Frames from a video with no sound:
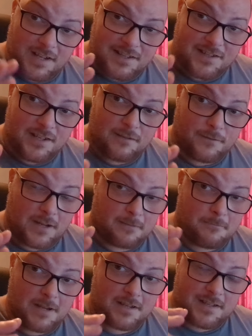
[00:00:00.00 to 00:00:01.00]
and see if
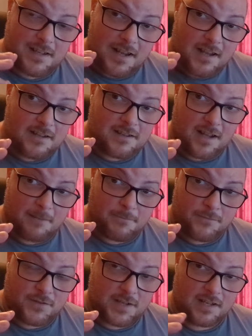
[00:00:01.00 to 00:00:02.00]
that makes any type
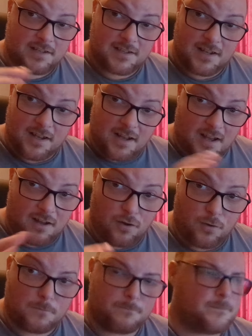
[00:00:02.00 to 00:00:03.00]
of sense at
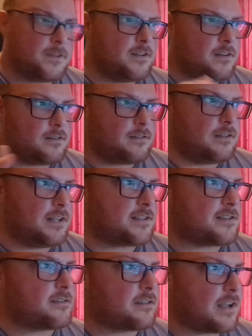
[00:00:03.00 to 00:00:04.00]
all.
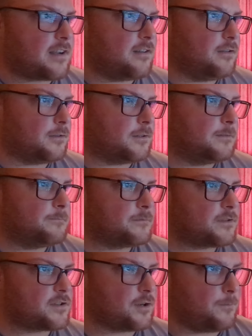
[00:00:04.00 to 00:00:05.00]
Let's take a look.
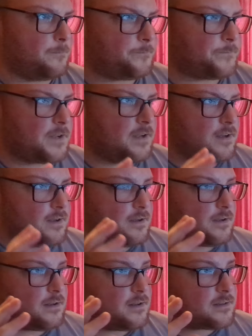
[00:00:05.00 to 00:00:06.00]
So,
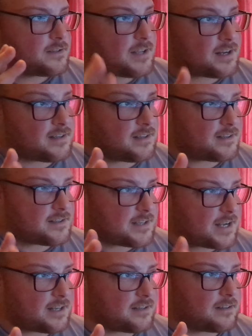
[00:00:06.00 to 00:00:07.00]
starting at
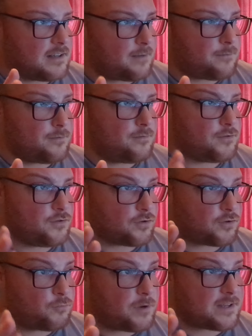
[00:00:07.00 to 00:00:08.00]
2nd level, your
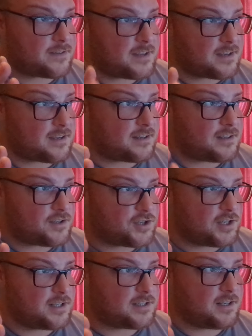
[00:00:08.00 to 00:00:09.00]
quick thinking and
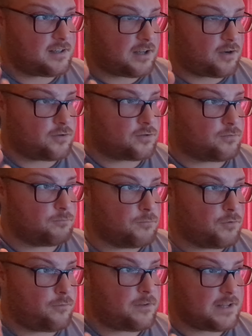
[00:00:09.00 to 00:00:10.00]
agility allow you to
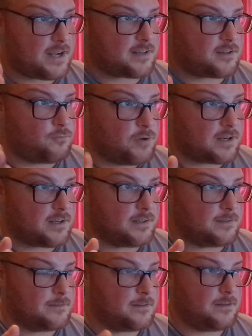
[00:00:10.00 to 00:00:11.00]
move and act
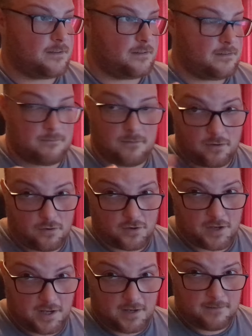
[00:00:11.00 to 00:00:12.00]
quickly.
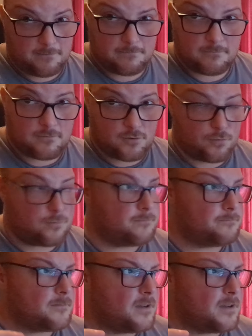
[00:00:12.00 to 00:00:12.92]
Okay, cool.